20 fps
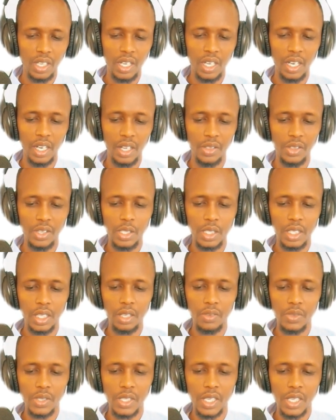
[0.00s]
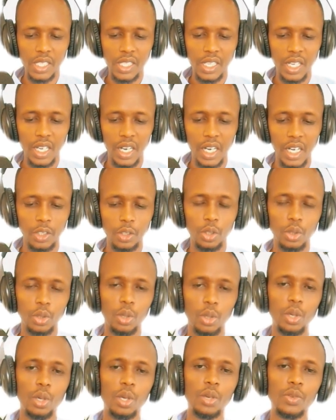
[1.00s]
and this gives us a
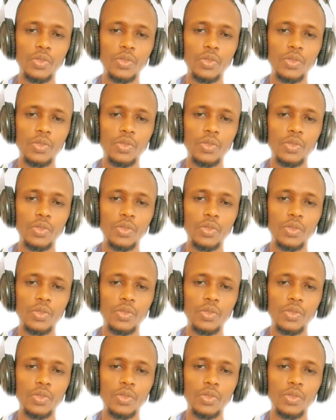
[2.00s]
total of